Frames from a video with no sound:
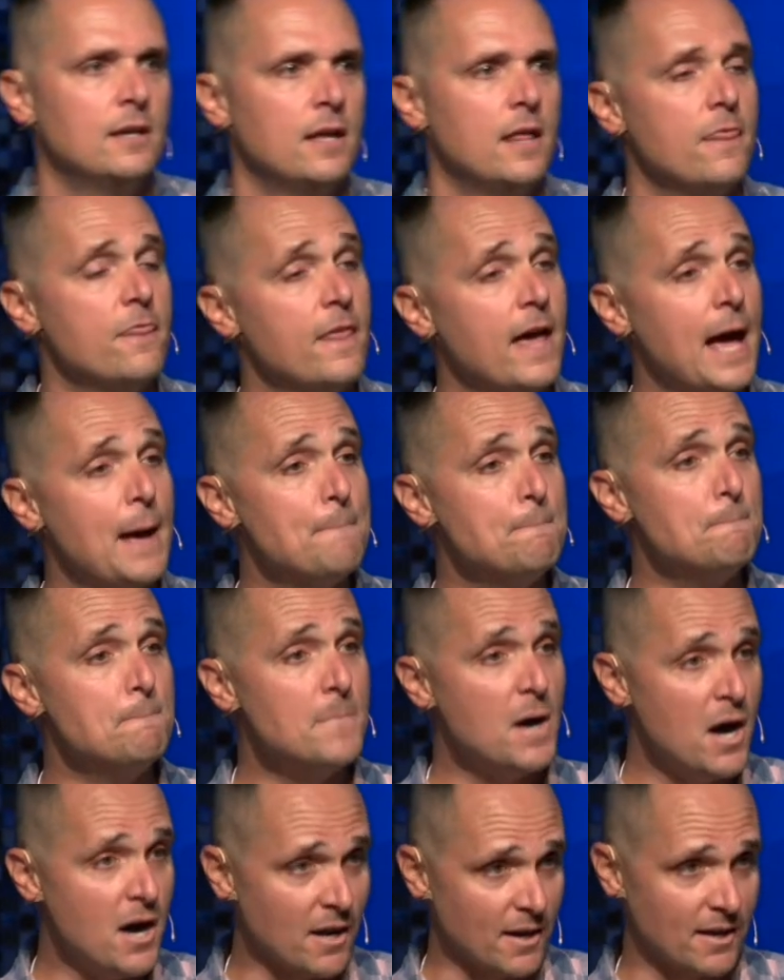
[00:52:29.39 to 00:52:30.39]
That
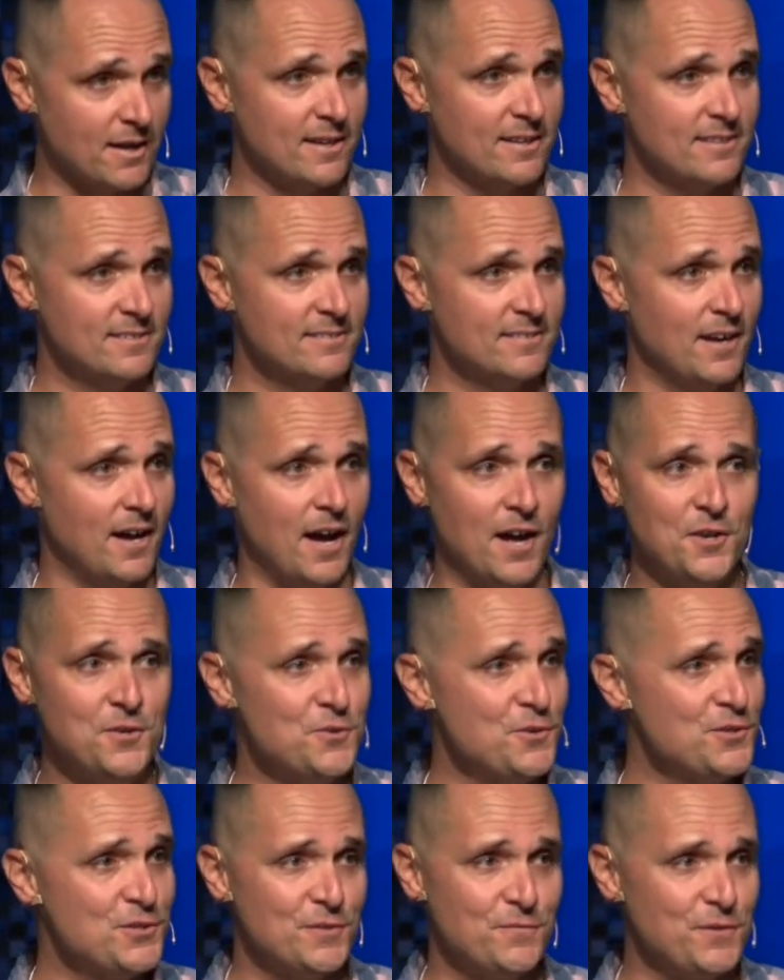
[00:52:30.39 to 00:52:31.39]
monk
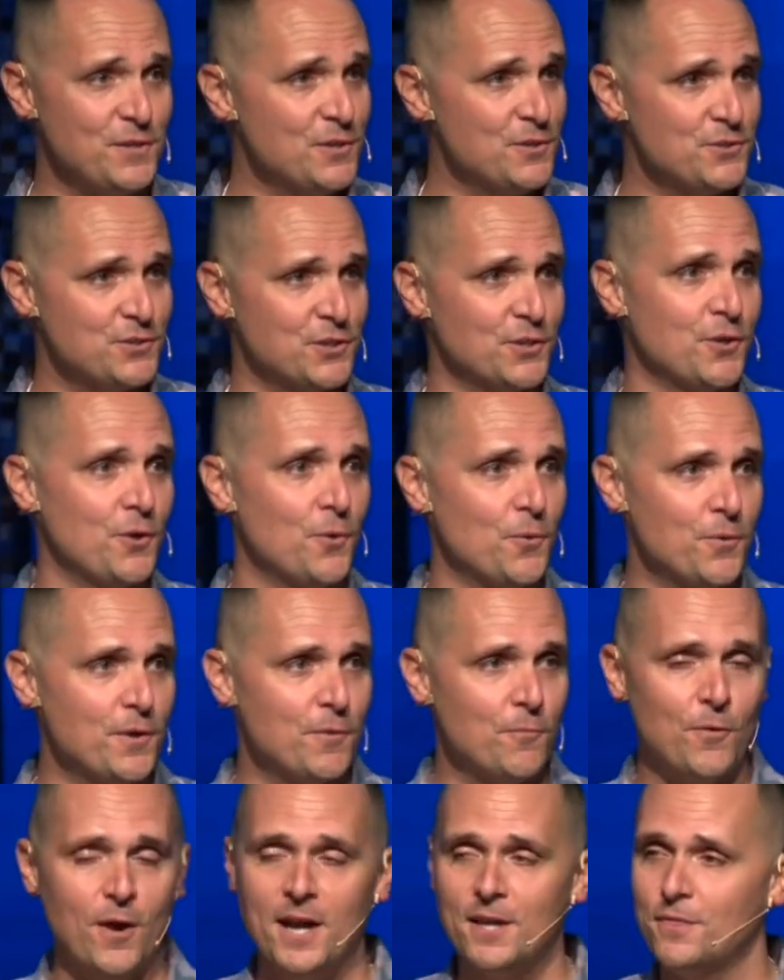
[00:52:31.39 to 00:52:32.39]
hundreds of years ago that,
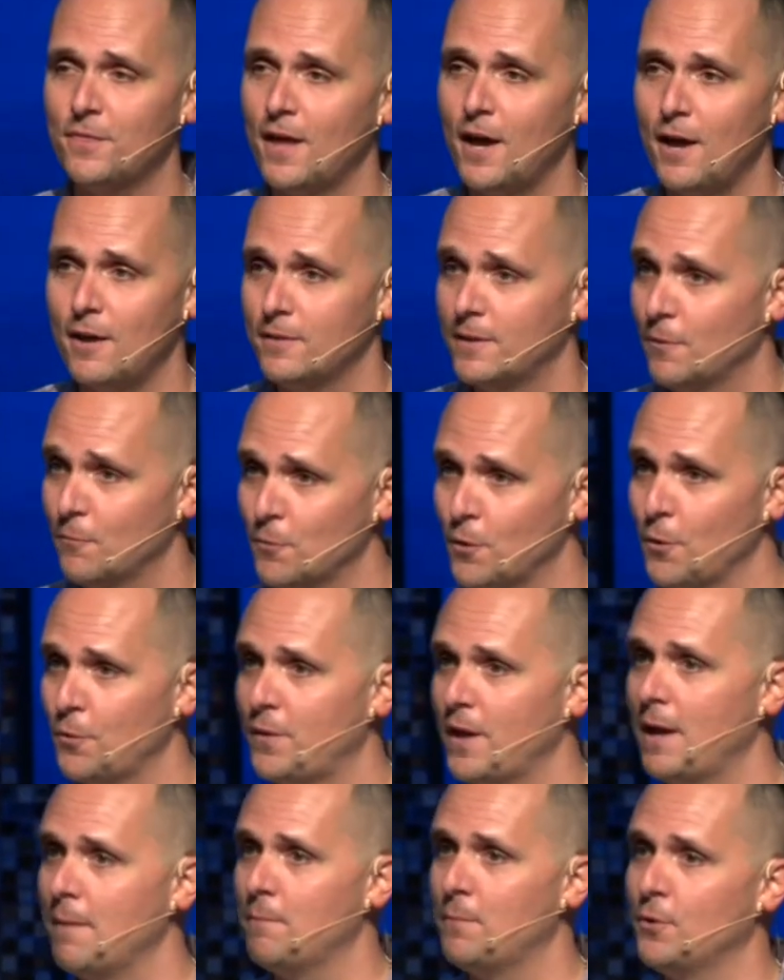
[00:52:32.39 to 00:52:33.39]
write that, that wrote
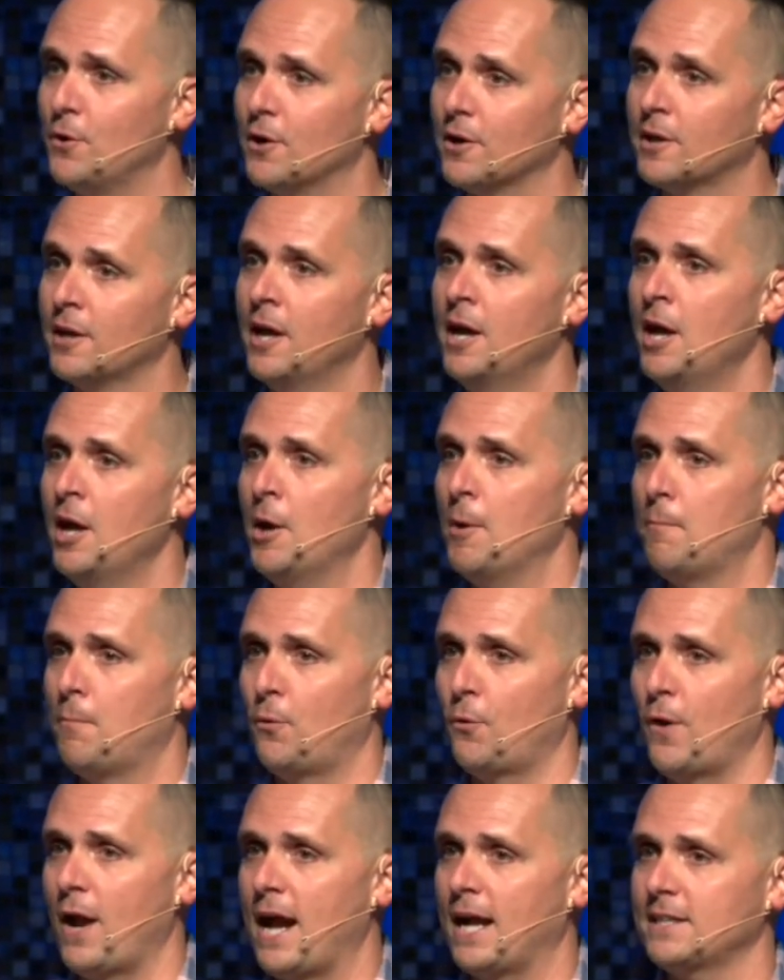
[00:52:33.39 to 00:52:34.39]
that book,
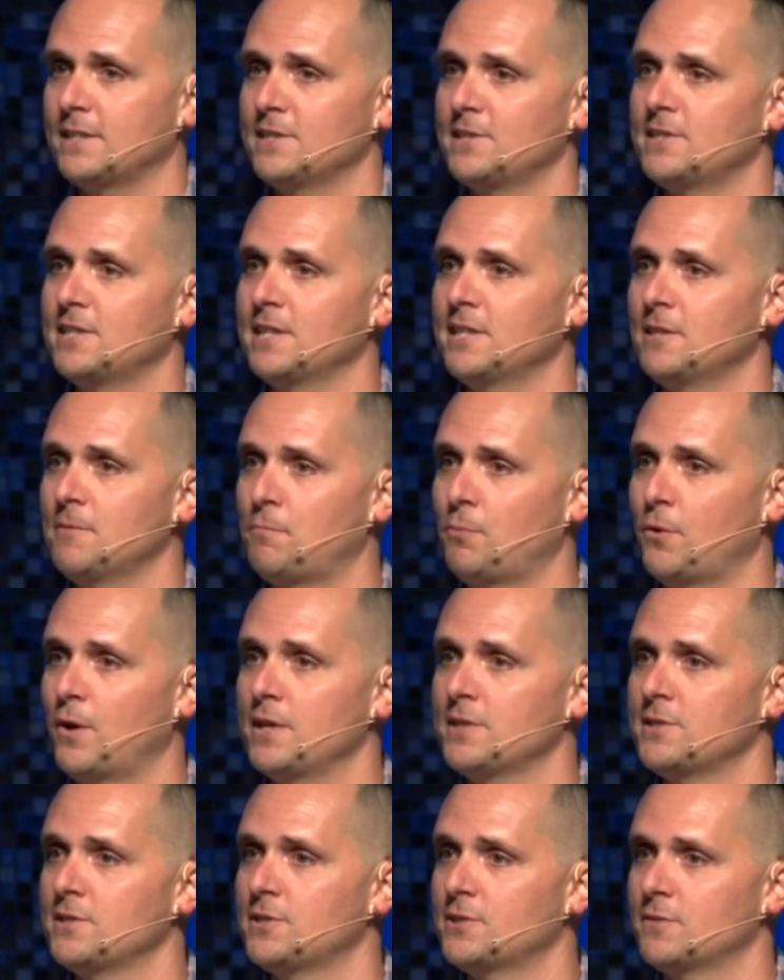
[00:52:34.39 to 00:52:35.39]
Practicing the
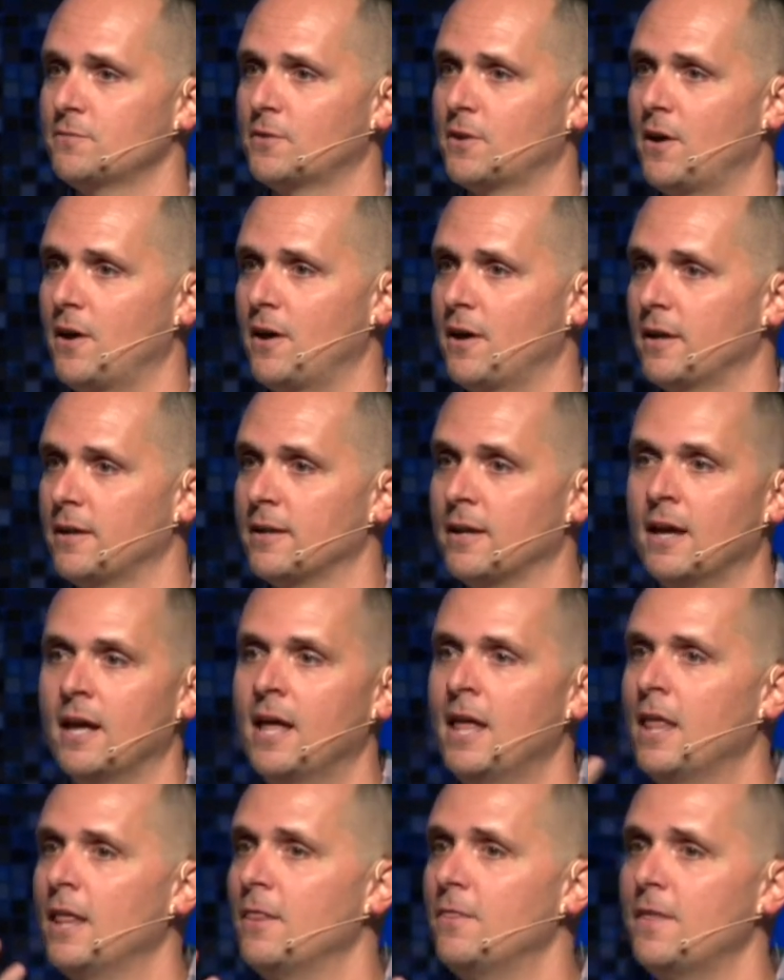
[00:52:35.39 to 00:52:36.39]
Presence of God.
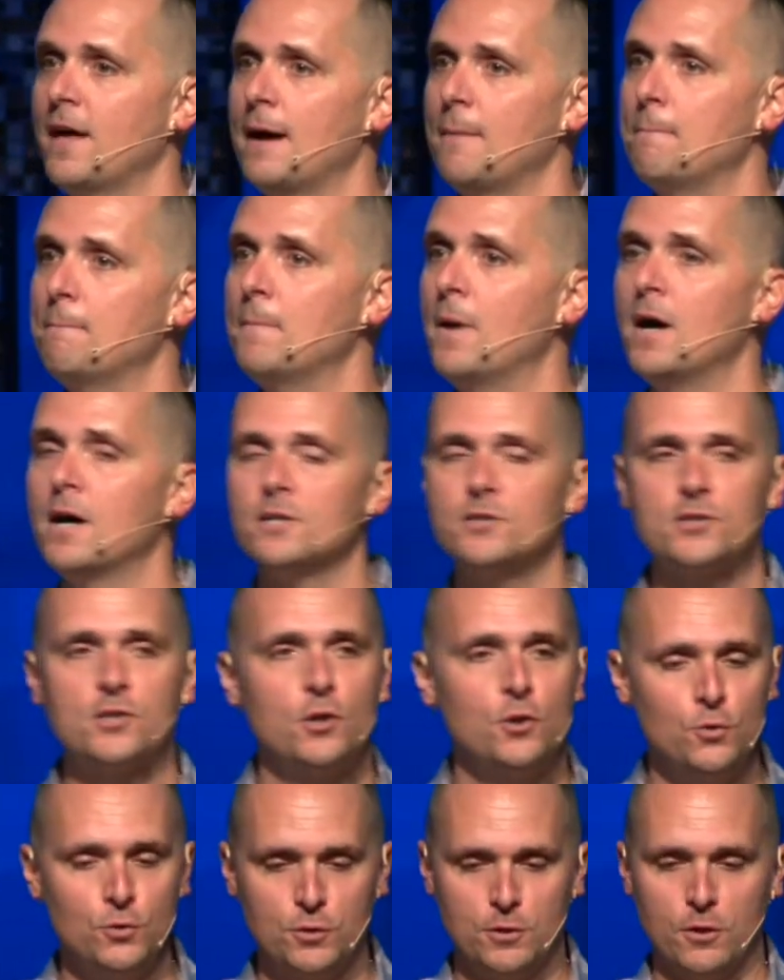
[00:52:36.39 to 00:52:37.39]
That monk's
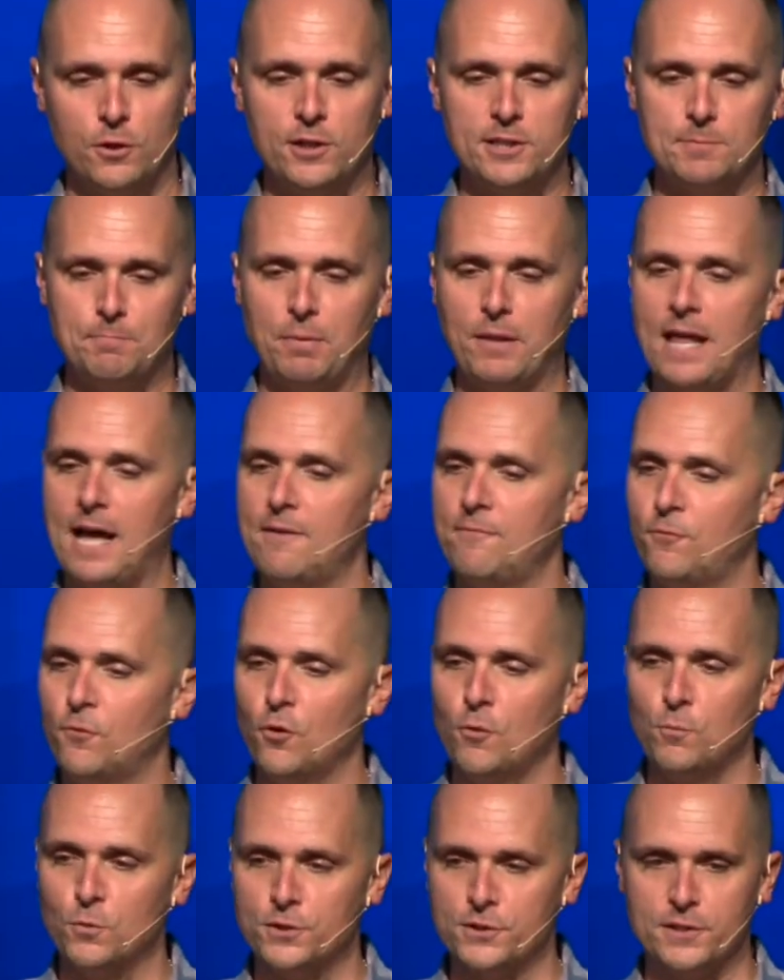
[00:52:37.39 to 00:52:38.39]
whose his
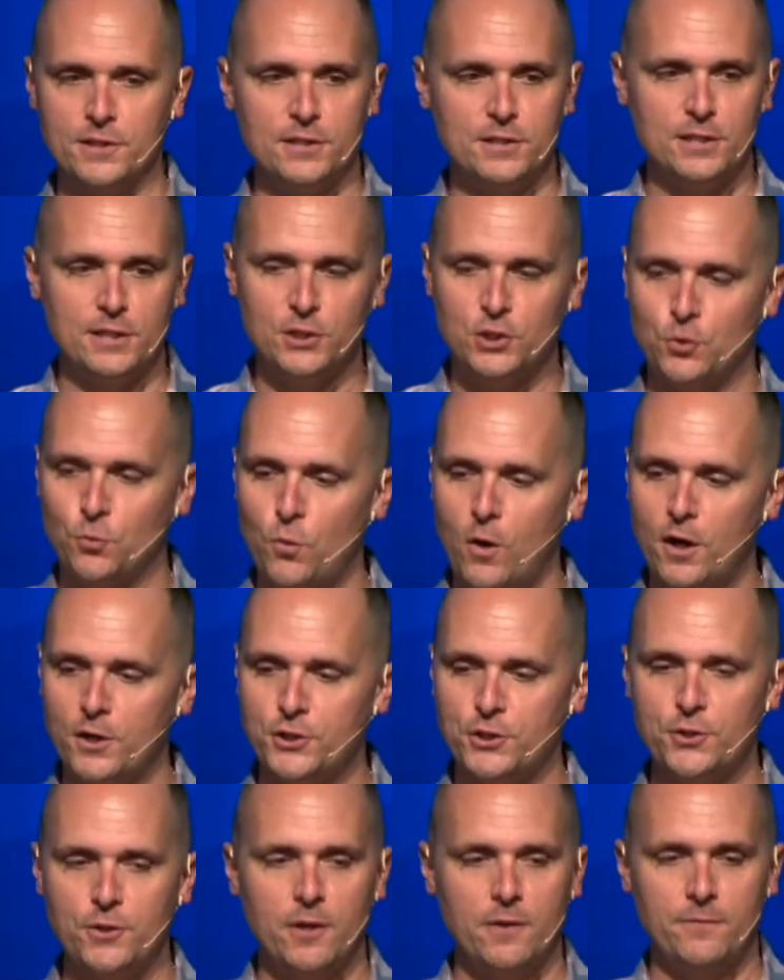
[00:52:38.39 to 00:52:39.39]
platform was the
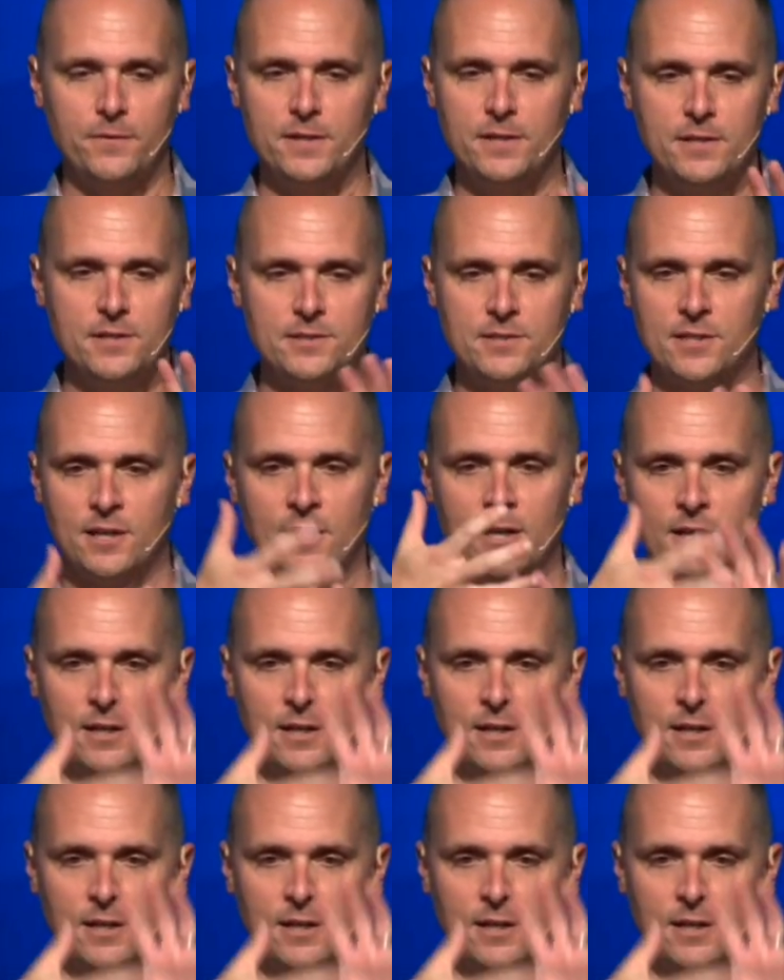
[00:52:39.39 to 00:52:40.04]
dishwasher of his